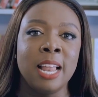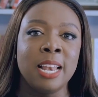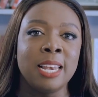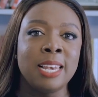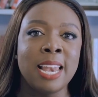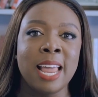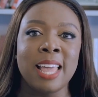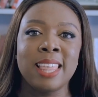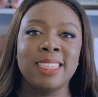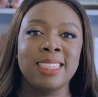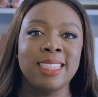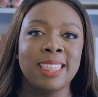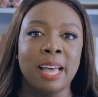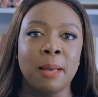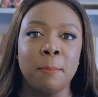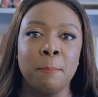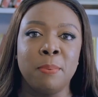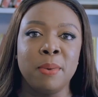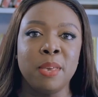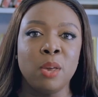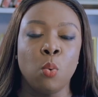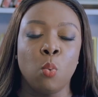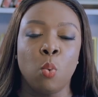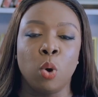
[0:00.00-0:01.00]
Let that
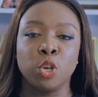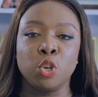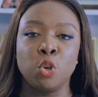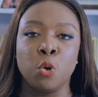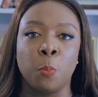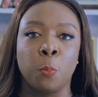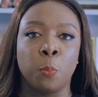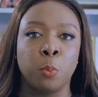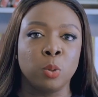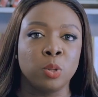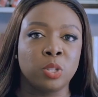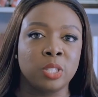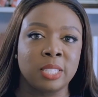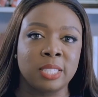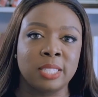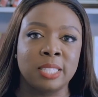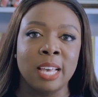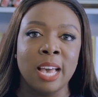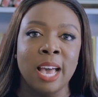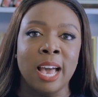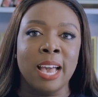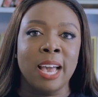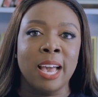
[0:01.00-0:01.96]
be what you put